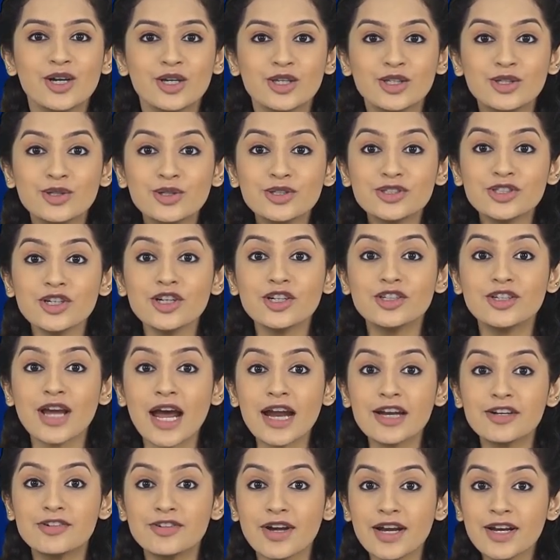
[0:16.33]
you should
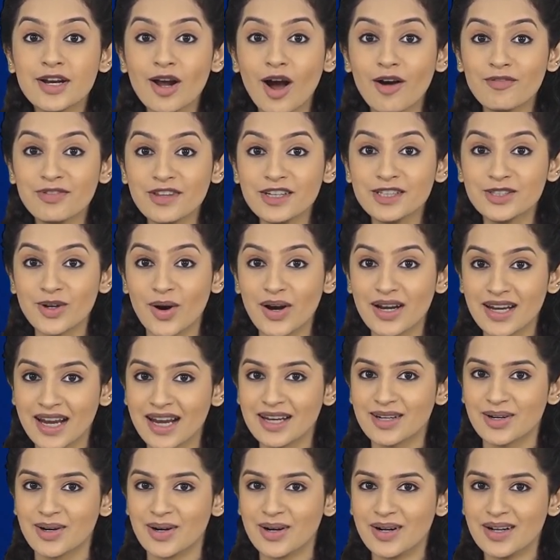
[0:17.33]
get rid of the
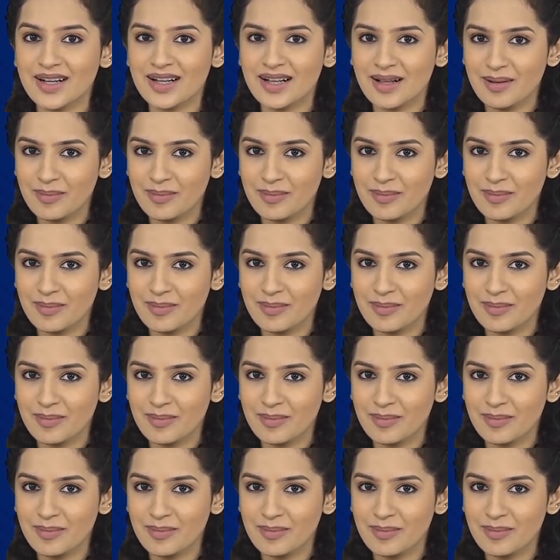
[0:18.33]
tornado.